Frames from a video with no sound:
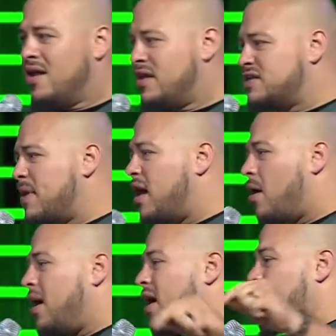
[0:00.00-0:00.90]
These men
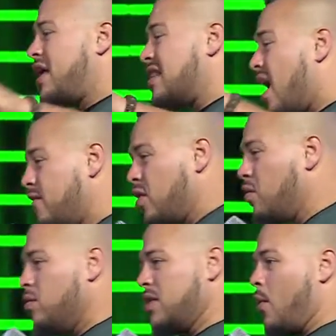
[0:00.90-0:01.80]
are here. They love
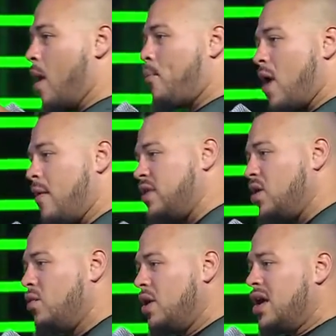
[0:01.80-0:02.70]
you. They want to pray with
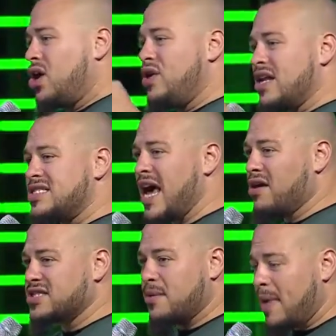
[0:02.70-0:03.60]
you. You need to
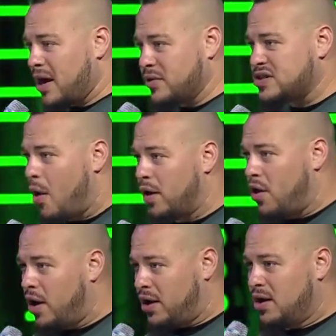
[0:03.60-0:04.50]
tell somebody what's going
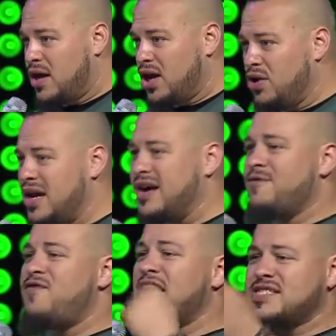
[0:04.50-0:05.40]
on. You need to
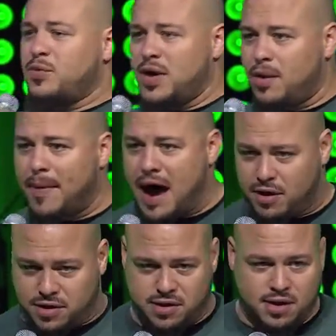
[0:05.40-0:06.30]
confess it with your
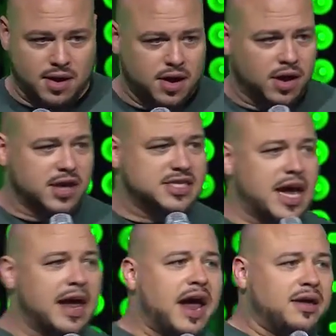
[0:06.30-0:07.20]
mouth. You need to
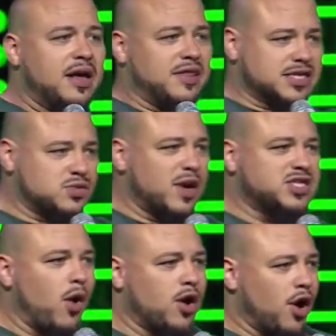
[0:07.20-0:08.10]
say, hey, this is what's
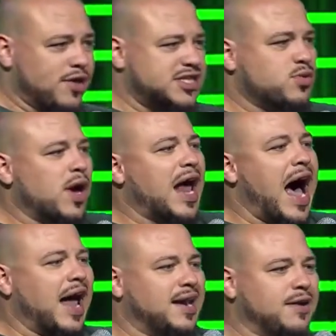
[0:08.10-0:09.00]
going on. This is what
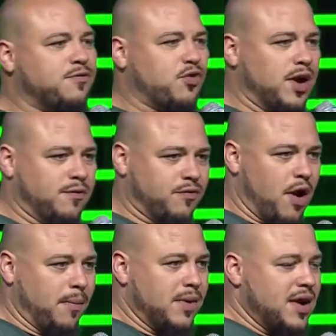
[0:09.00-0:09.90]
I need freedom
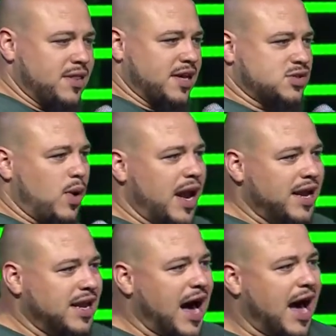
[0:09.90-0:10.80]
from. This is what I
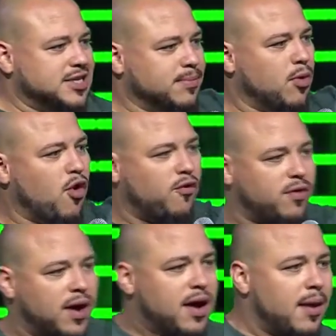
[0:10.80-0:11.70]
need God to move,
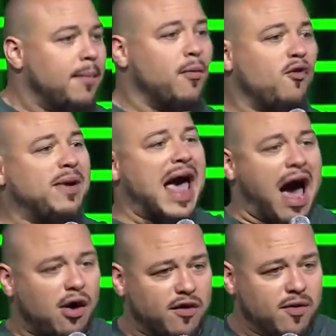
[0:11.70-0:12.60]
move me
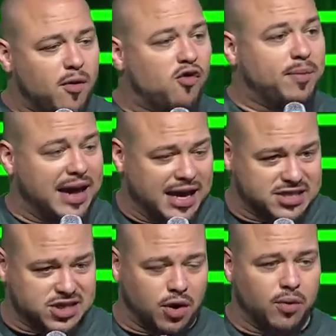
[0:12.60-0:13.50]
out of and move me
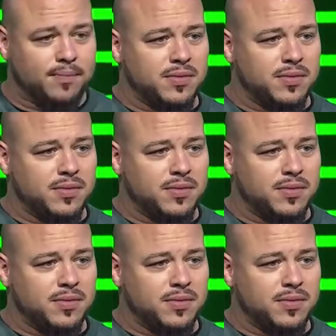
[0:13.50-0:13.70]
into.